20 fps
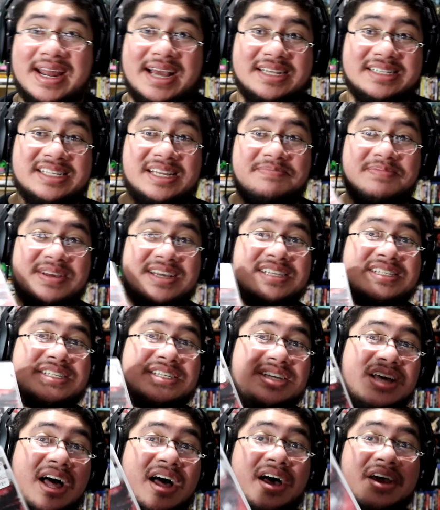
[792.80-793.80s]
next up is
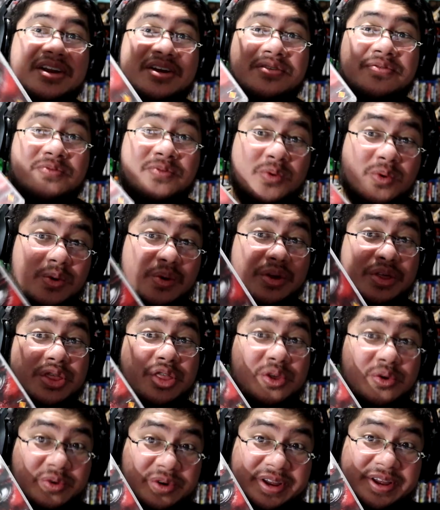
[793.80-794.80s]
God of War
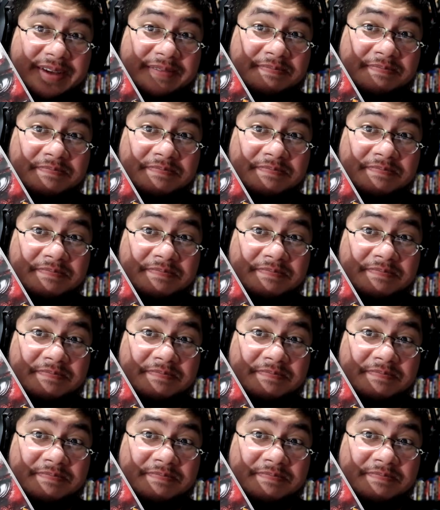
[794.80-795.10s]
3.